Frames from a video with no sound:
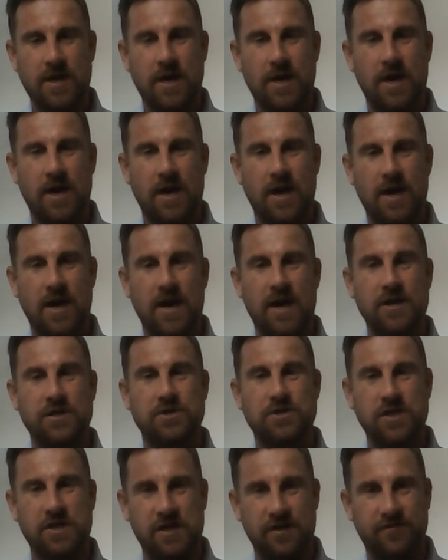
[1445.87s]
and
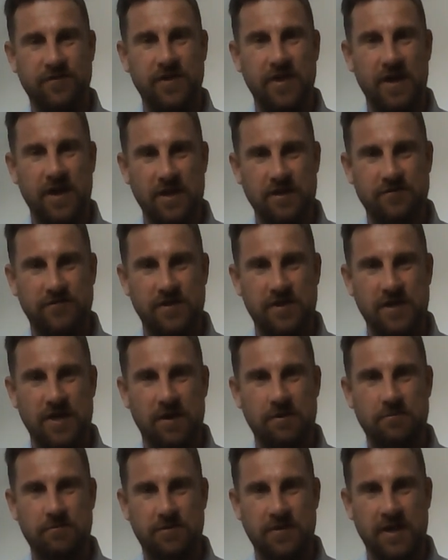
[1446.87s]
see you for the next video.
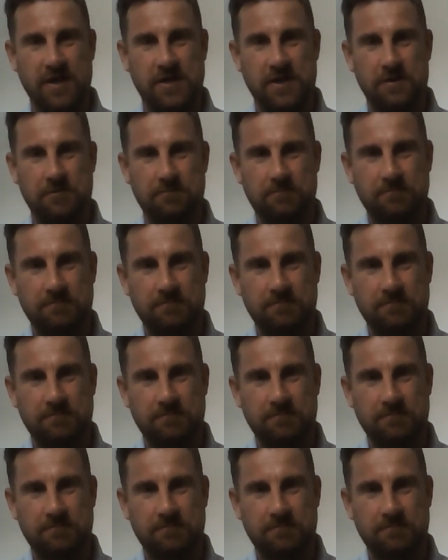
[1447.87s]
Thank you.